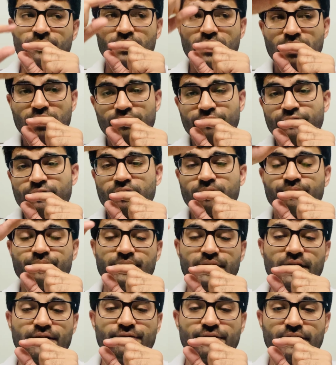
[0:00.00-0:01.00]
and if firm
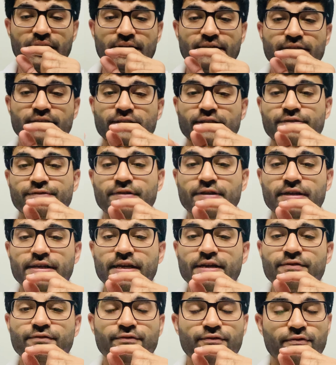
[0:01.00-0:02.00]
B advertises, it will
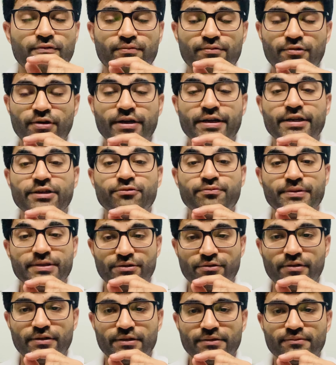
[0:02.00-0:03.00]
gain 20
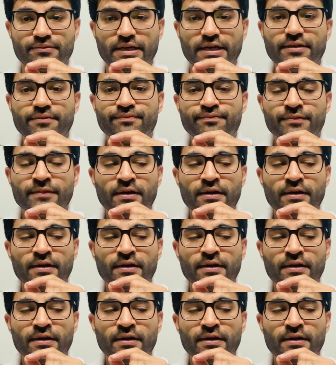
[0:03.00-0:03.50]
rupees only, right?